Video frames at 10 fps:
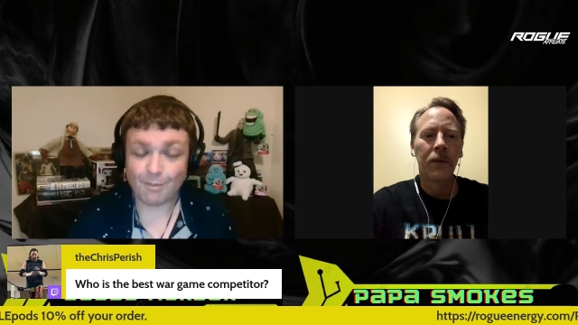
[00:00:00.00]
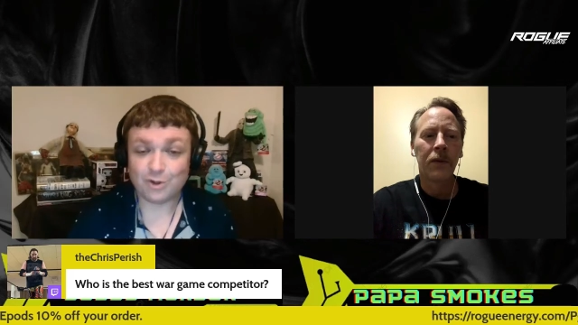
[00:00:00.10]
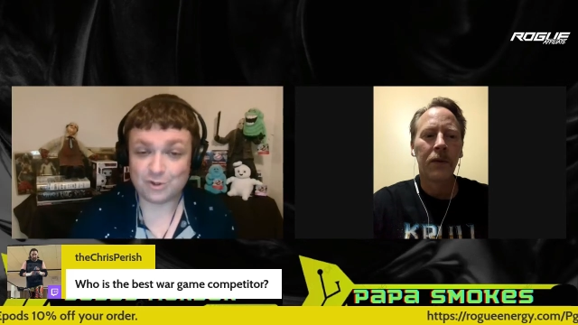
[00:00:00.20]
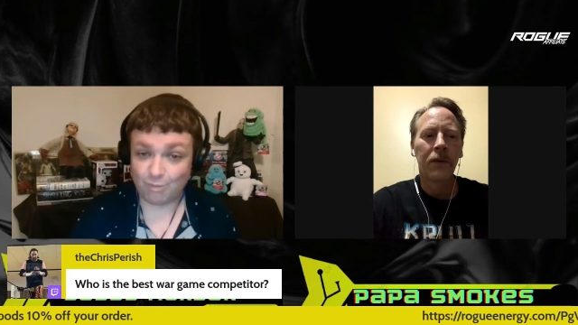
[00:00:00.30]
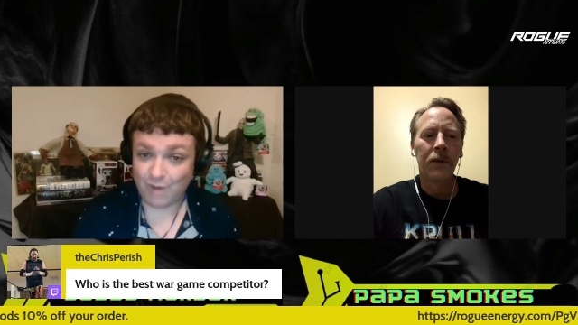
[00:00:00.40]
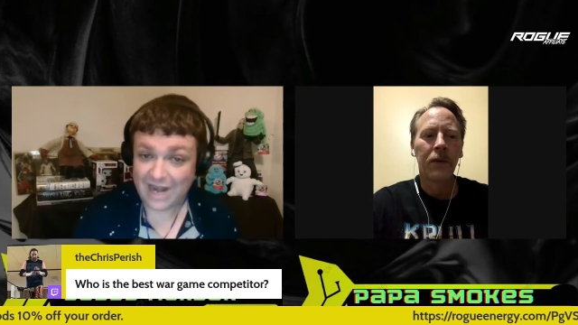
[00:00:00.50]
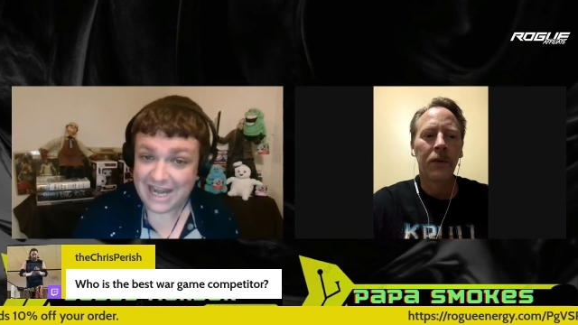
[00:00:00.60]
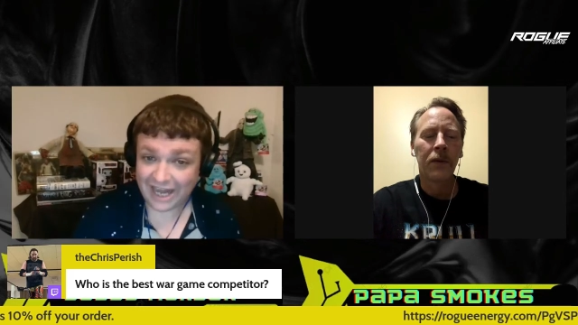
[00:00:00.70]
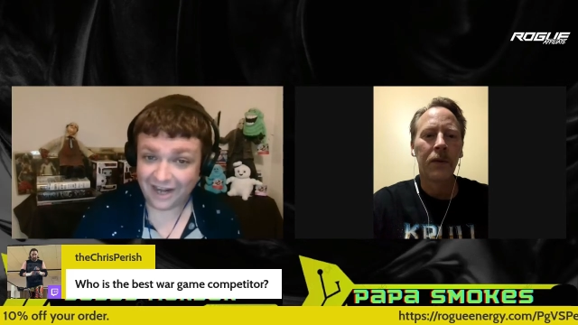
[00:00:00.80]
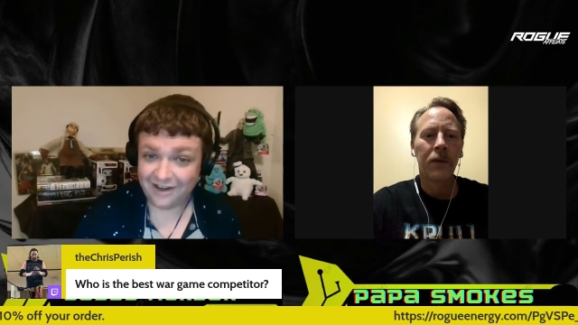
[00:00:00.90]
Speaker 1: most
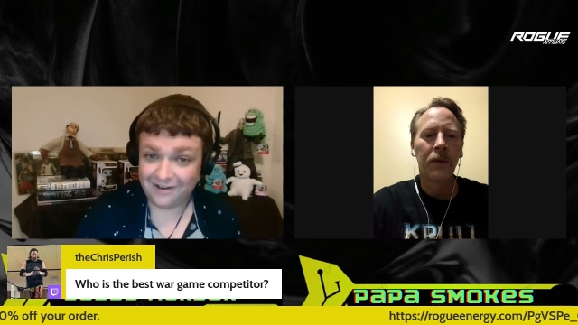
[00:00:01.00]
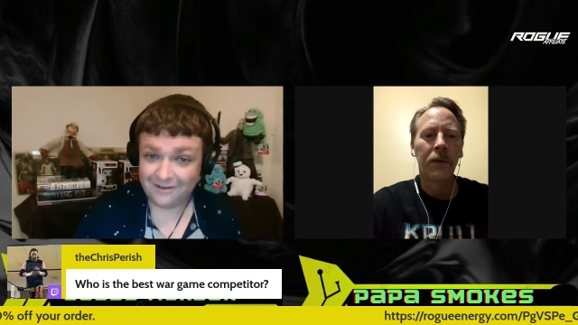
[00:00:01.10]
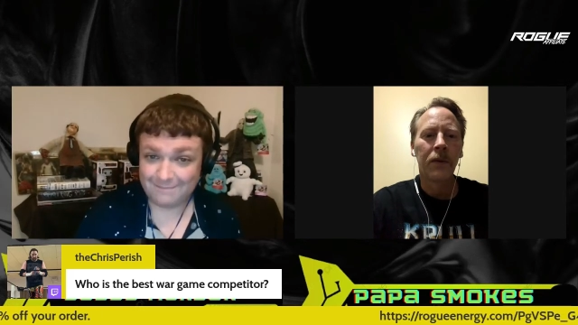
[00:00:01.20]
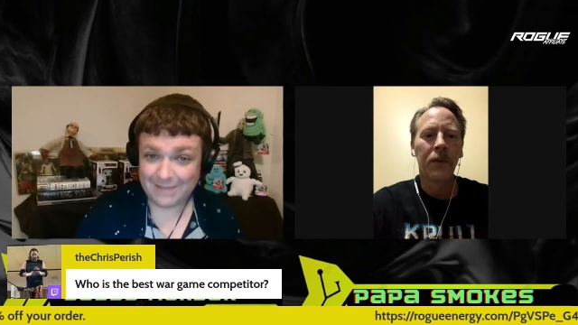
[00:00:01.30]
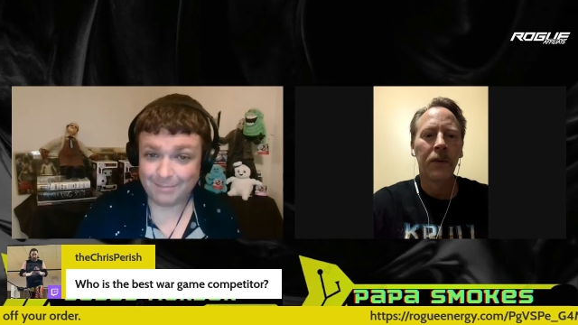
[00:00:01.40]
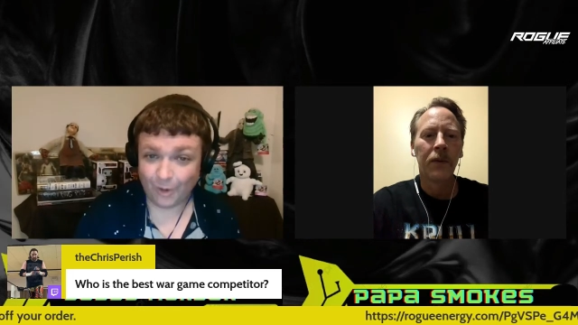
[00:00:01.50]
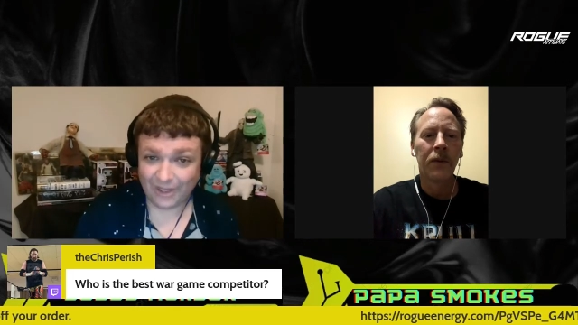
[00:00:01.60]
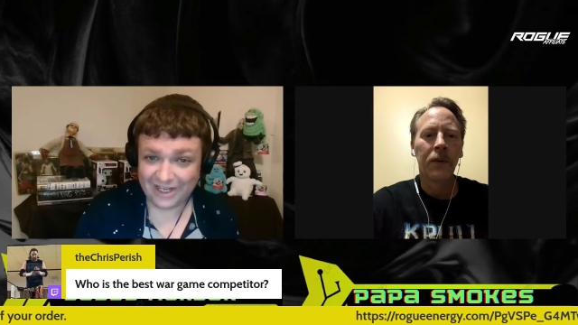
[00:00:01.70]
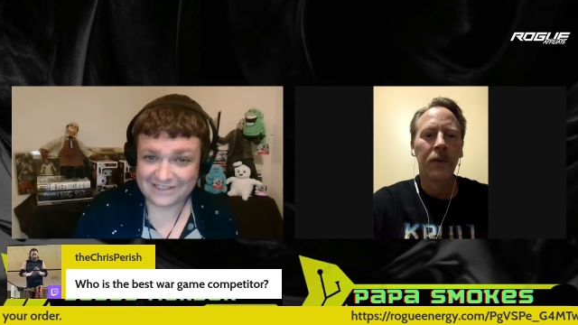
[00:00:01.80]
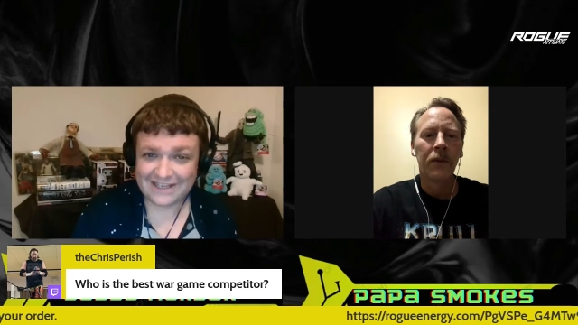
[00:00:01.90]
winning people
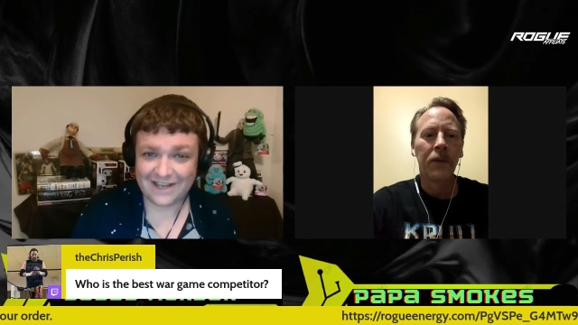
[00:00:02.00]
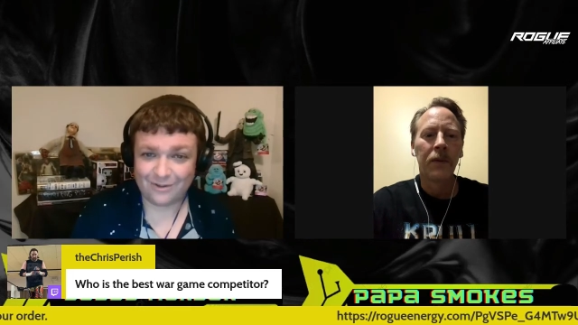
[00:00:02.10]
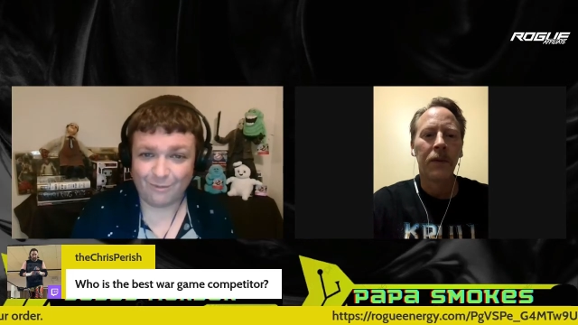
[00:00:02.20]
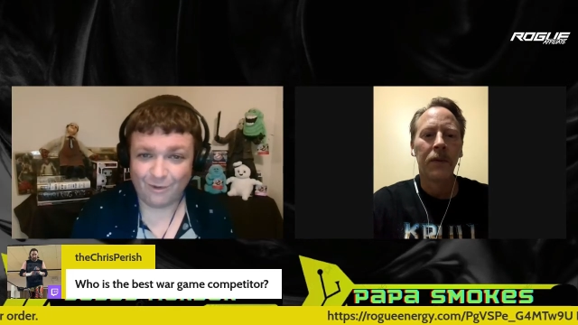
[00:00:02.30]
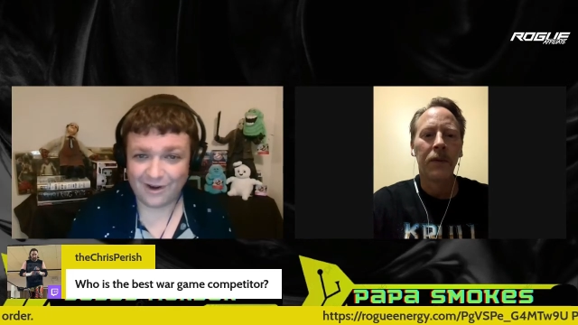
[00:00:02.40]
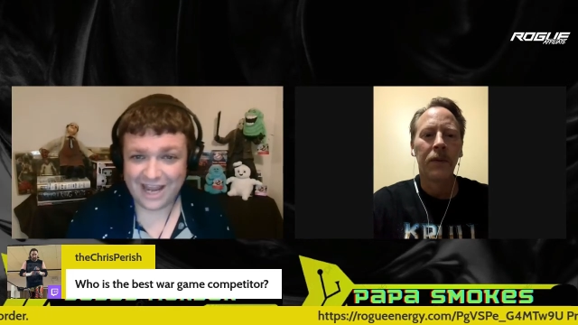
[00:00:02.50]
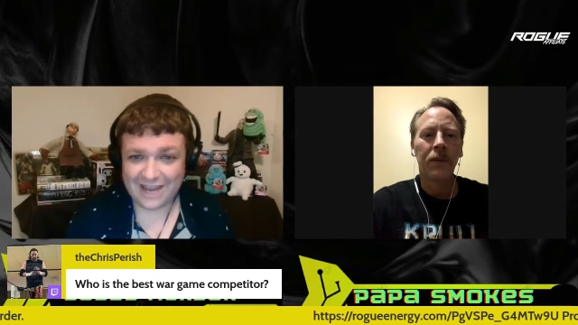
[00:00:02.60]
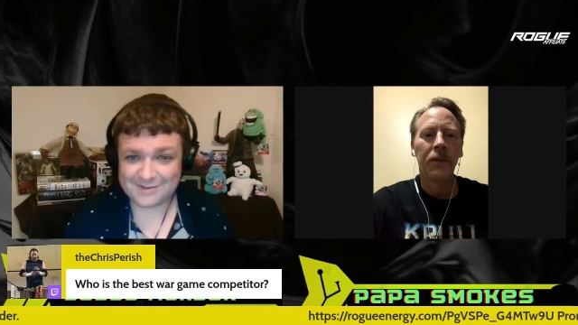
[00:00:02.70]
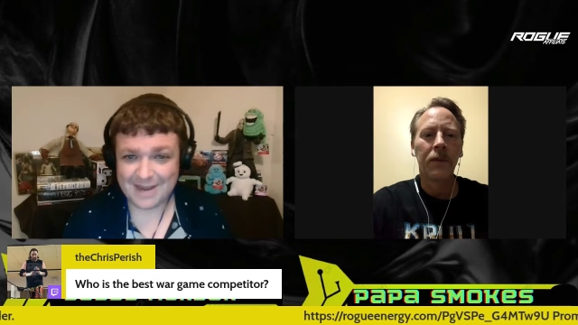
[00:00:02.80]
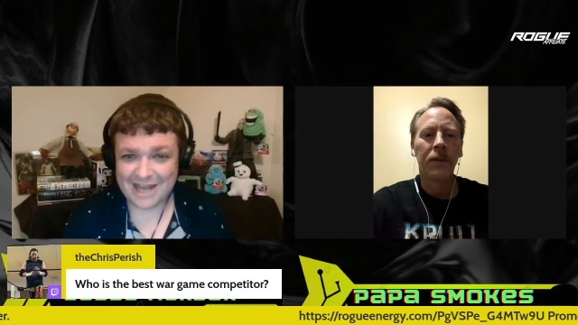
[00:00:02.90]
inside the War
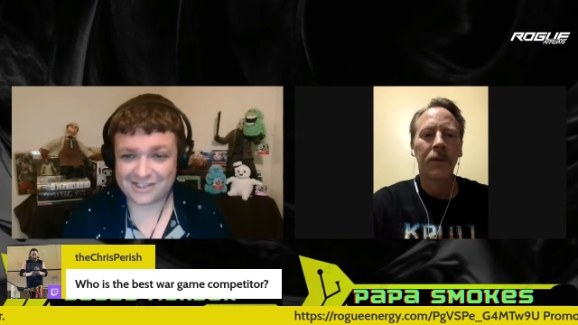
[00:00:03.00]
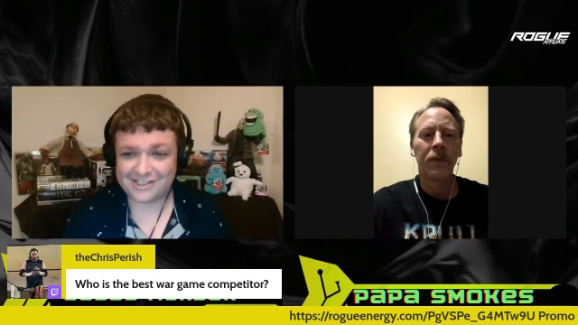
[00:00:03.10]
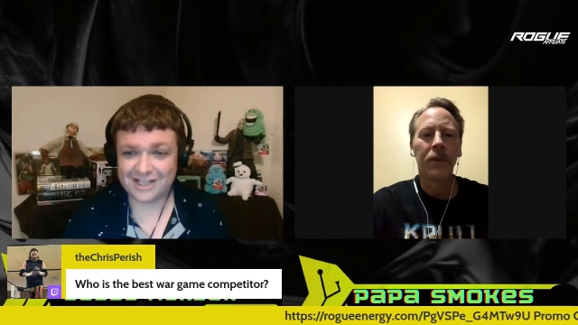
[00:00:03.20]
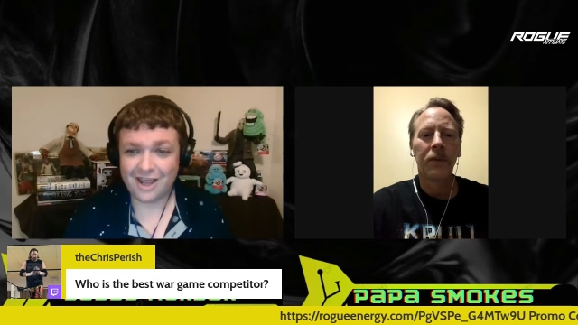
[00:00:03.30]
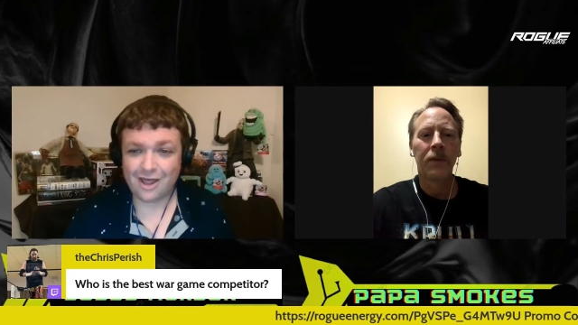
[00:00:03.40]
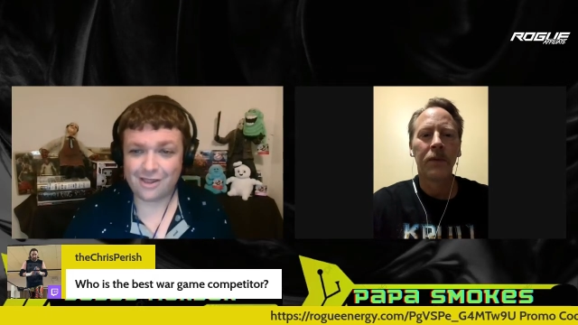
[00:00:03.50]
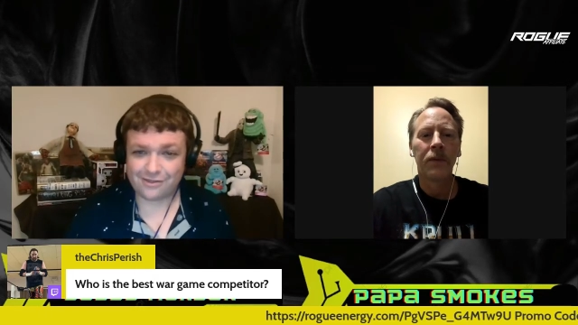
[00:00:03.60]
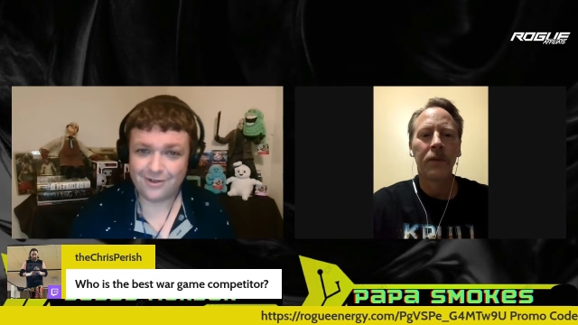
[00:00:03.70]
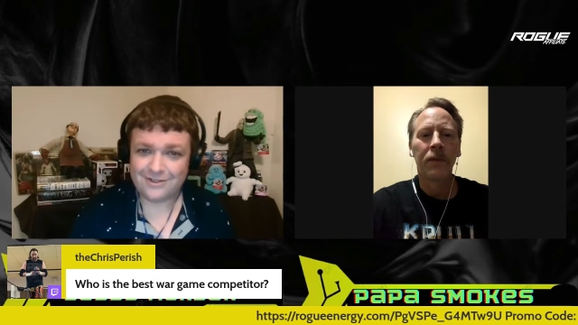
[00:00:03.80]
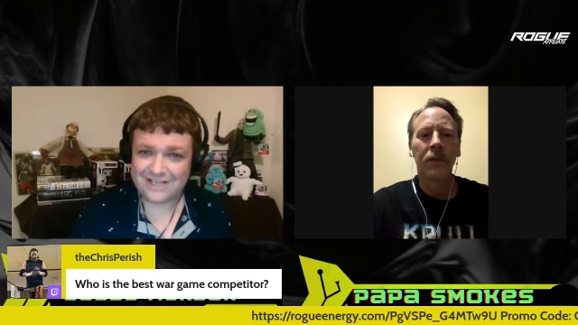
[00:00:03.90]
Games matches
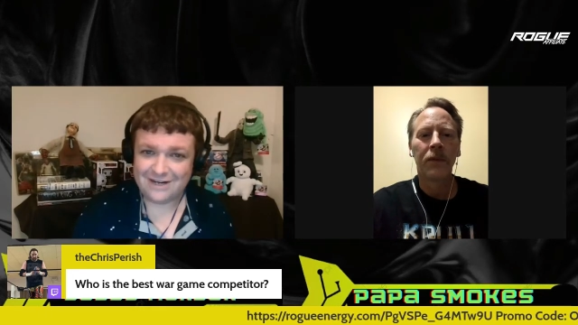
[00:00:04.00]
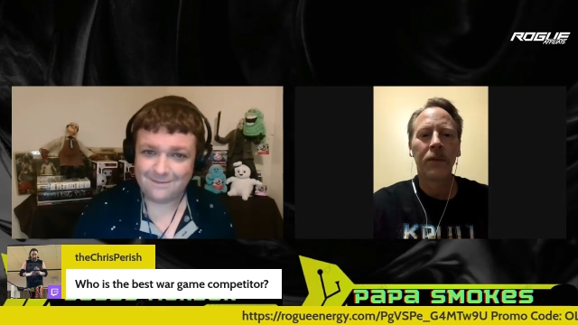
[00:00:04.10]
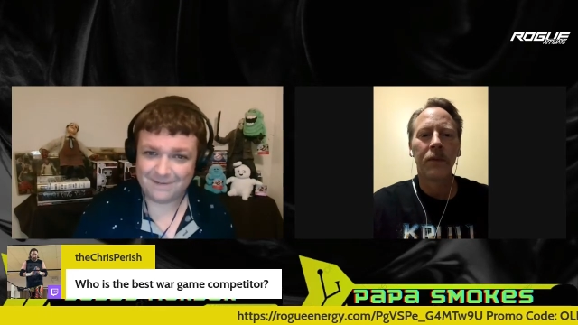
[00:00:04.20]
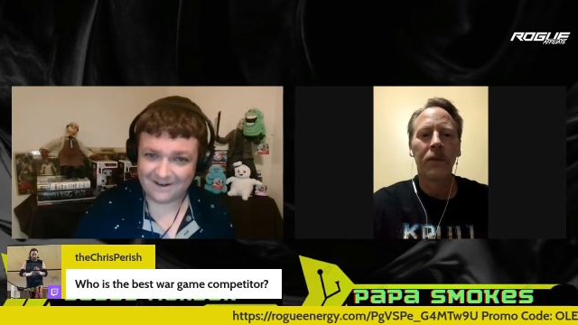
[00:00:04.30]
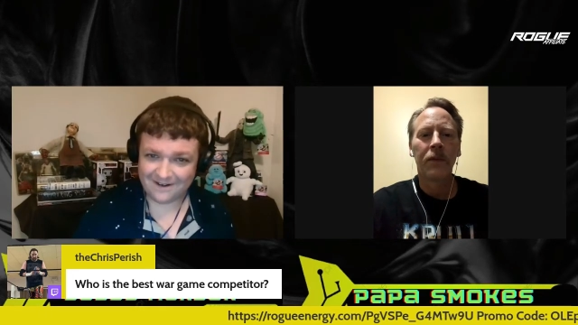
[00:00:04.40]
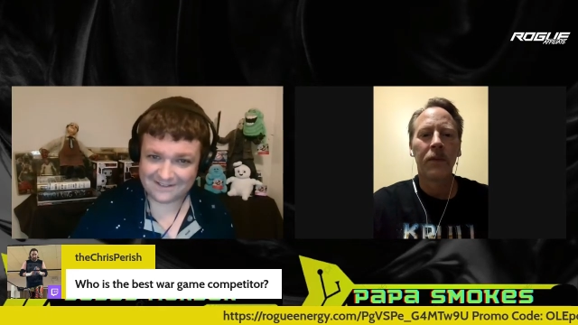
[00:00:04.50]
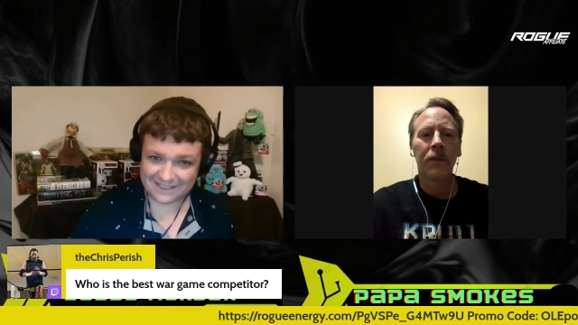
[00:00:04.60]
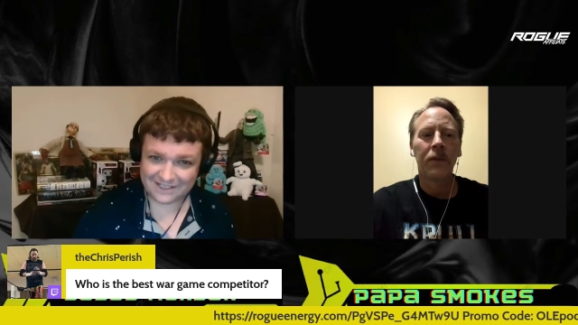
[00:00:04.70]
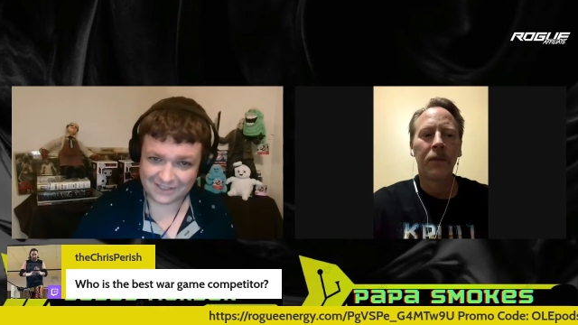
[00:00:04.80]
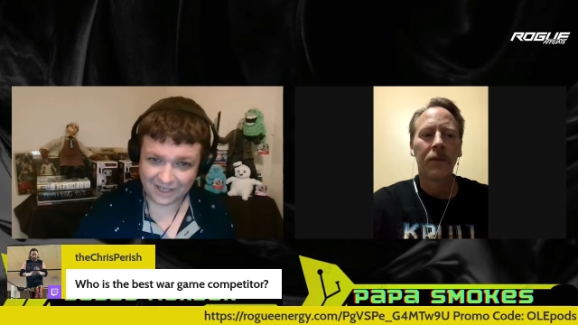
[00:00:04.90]
13 appearances,